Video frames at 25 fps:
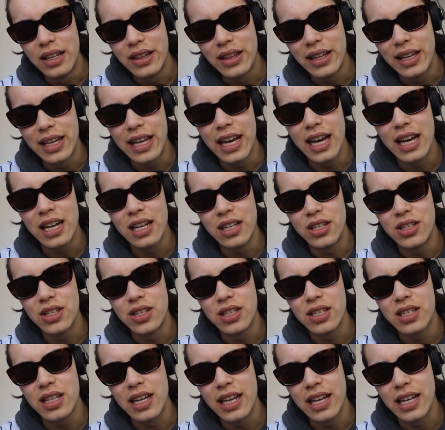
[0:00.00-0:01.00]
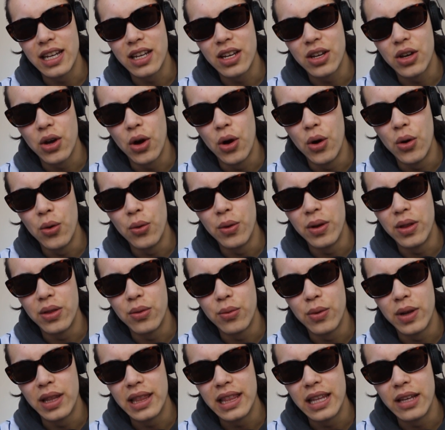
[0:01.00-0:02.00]
They kind of just, go
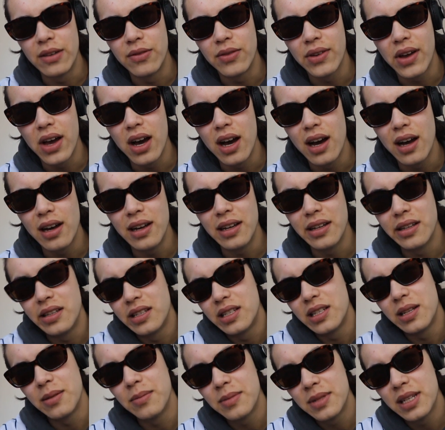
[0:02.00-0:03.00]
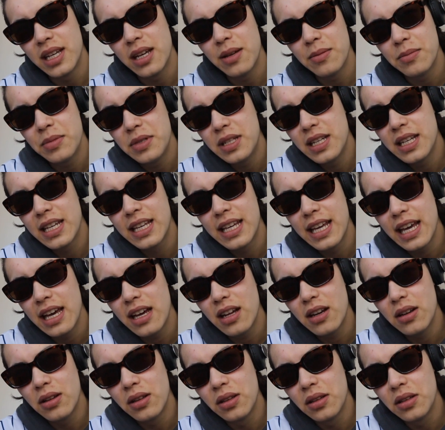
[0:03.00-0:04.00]
with what they've got. And sometimes they
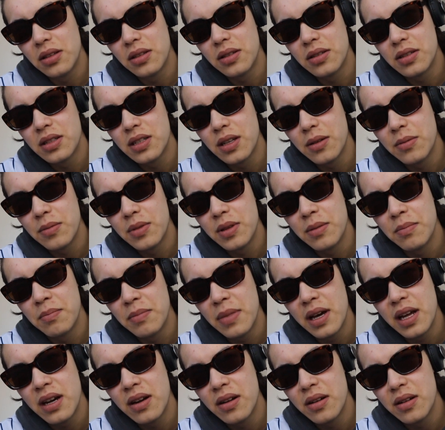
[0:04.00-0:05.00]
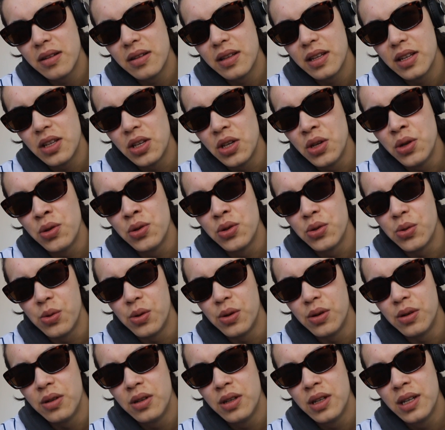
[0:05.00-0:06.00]
get a little something better than
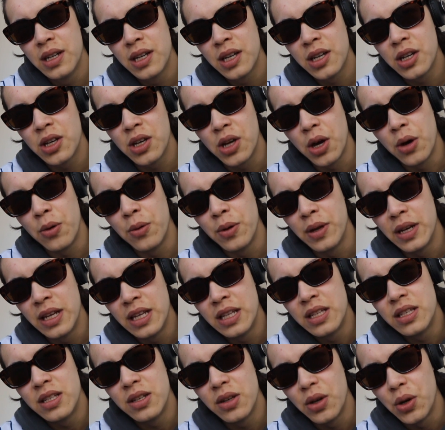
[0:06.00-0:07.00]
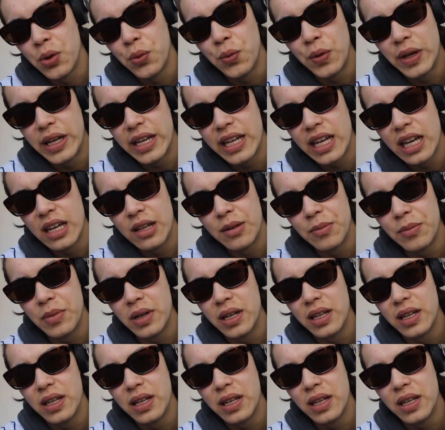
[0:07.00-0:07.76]
usual going into a weekend.